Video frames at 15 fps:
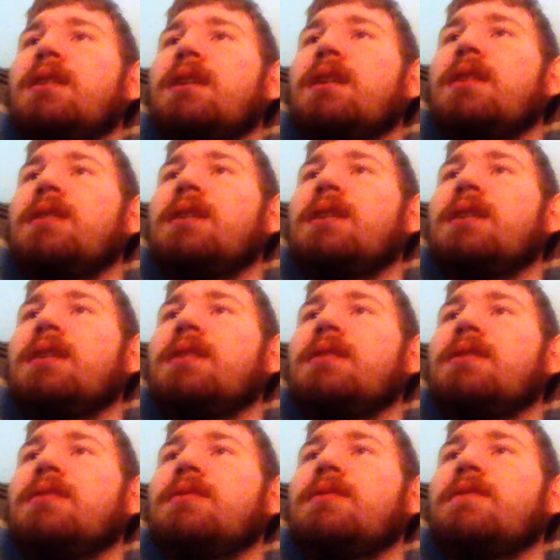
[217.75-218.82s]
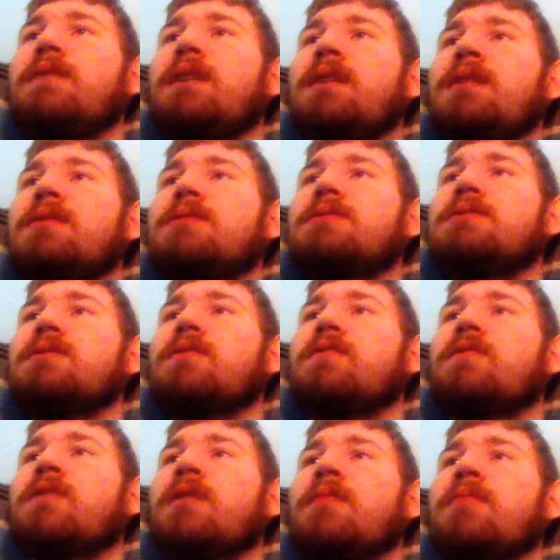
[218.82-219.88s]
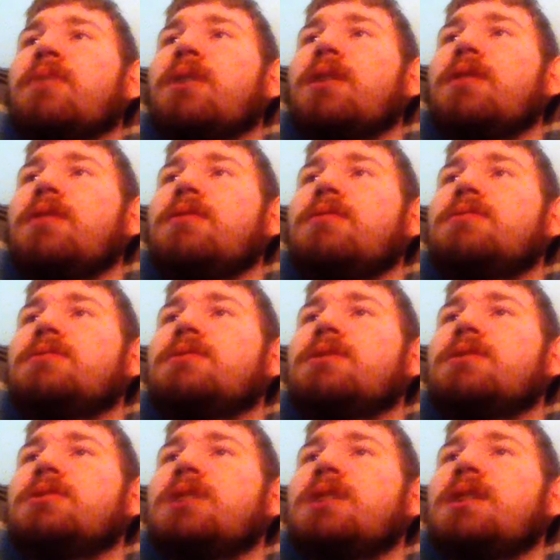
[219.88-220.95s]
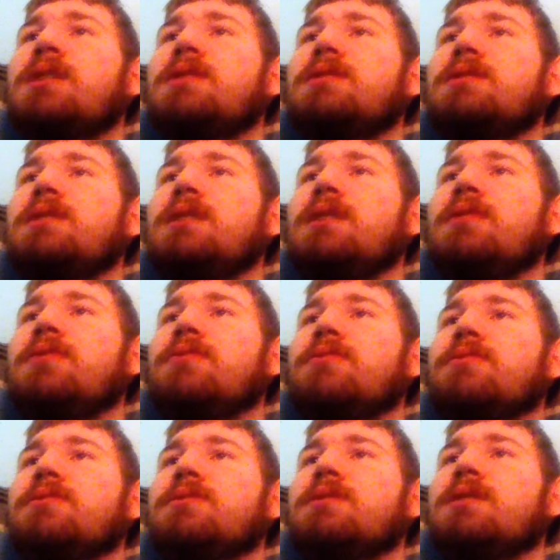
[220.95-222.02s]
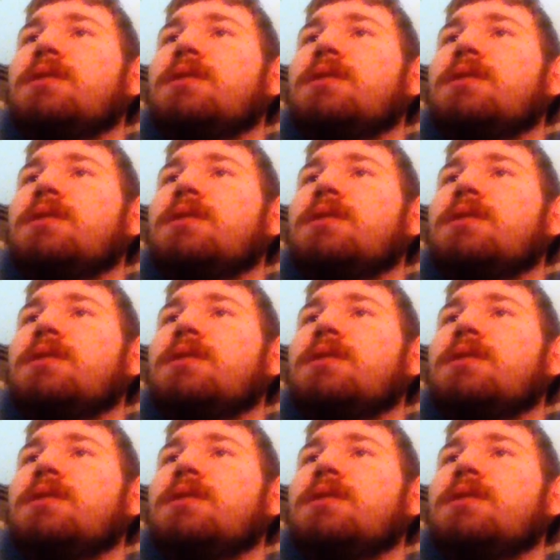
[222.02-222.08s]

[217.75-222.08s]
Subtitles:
at night to defend itself from predators such as eagles.